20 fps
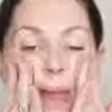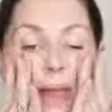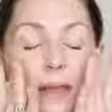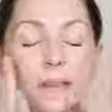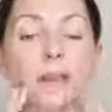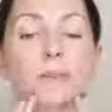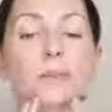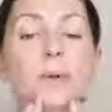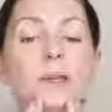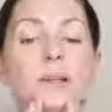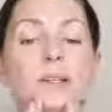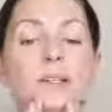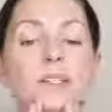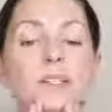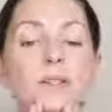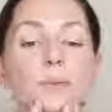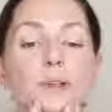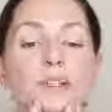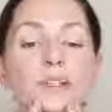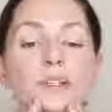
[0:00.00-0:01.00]
And then we're going to
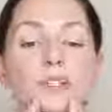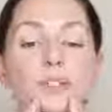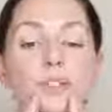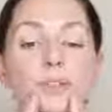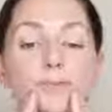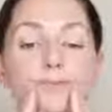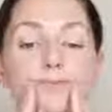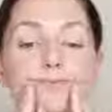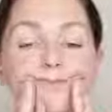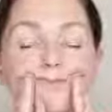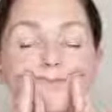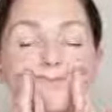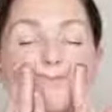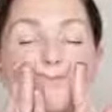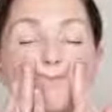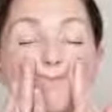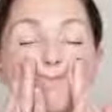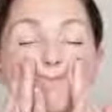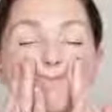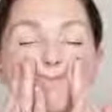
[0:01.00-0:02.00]
switch.
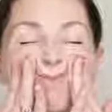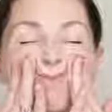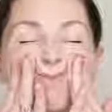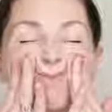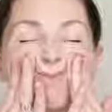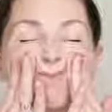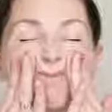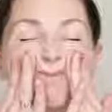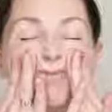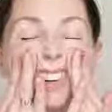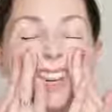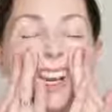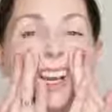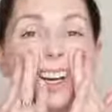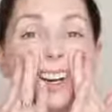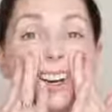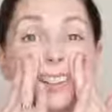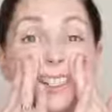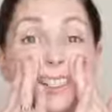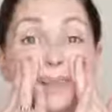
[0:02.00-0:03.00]
I
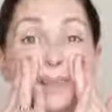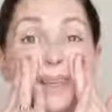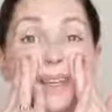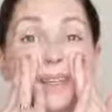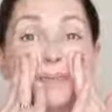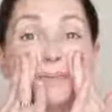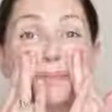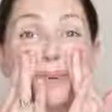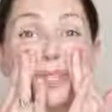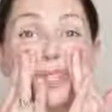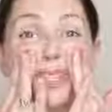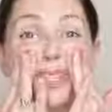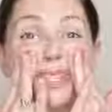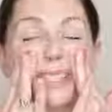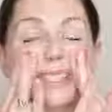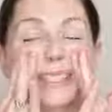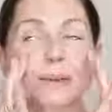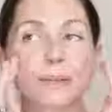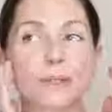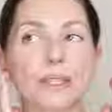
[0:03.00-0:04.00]
can't speak and push at
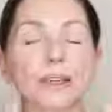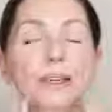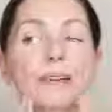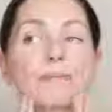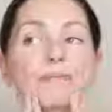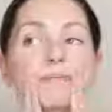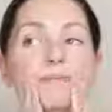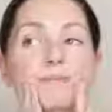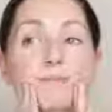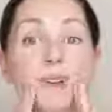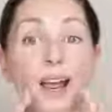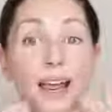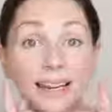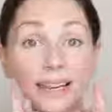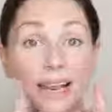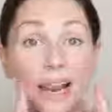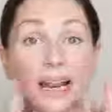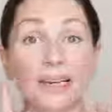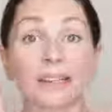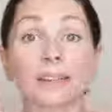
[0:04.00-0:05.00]
the same time. I
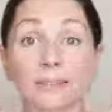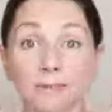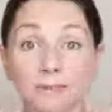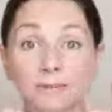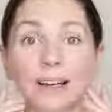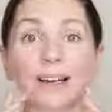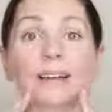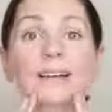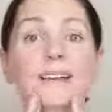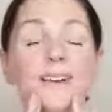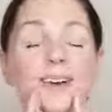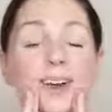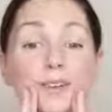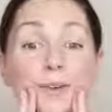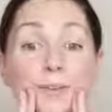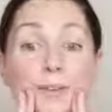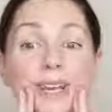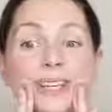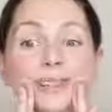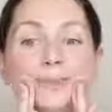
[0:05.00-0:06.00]
can. I've
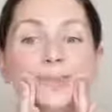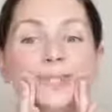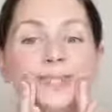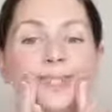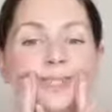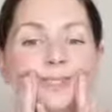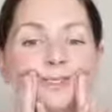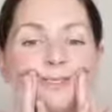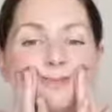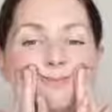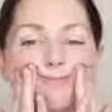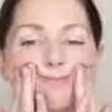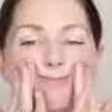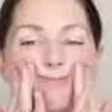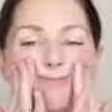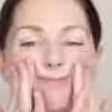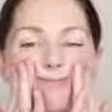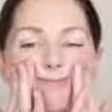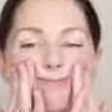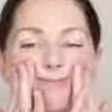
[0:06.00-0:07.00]
amazed myself.
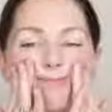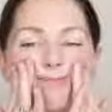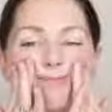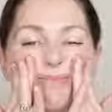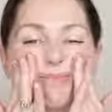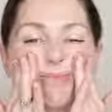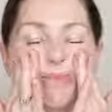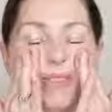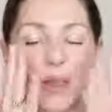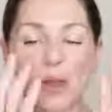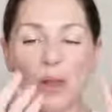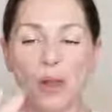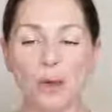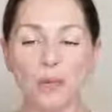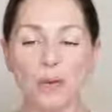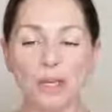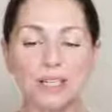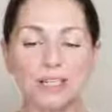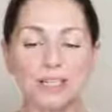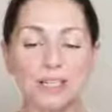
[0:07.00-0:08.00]

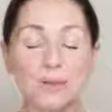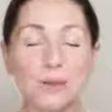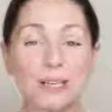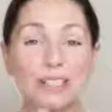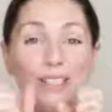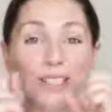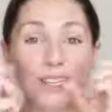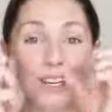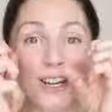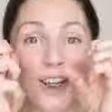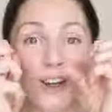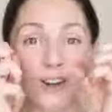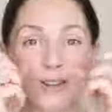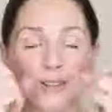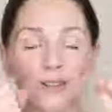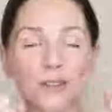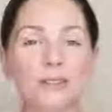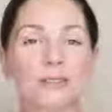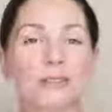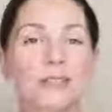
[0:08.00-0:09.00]
We're going to switch to
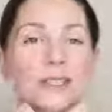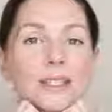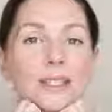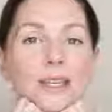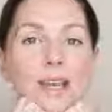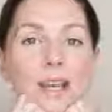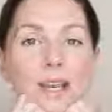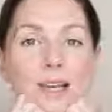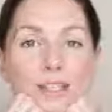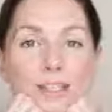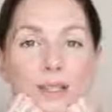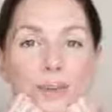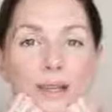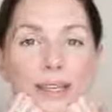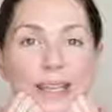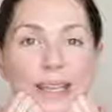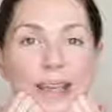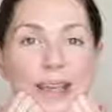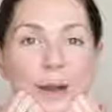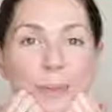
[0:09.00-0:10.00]
knuckles. So
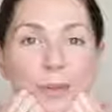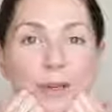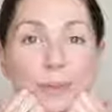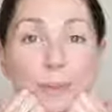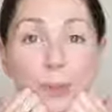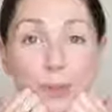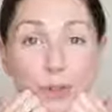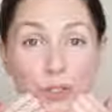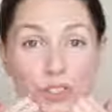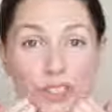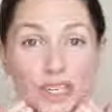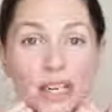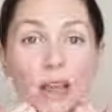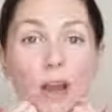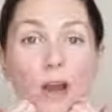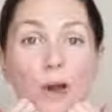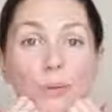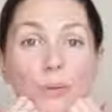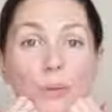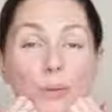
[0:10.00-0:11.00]
again, we're pushing
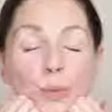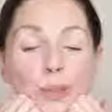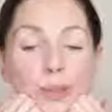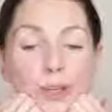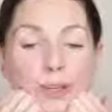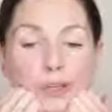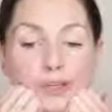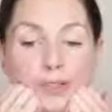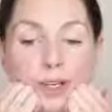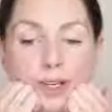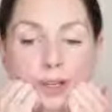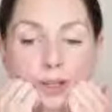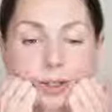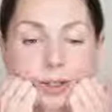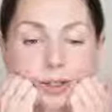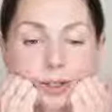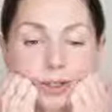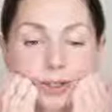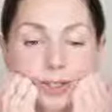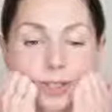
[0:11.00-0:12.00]
up with those
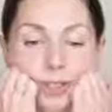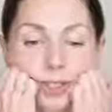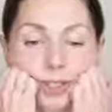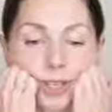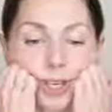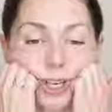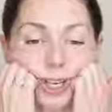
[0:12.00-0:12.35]
knuckles,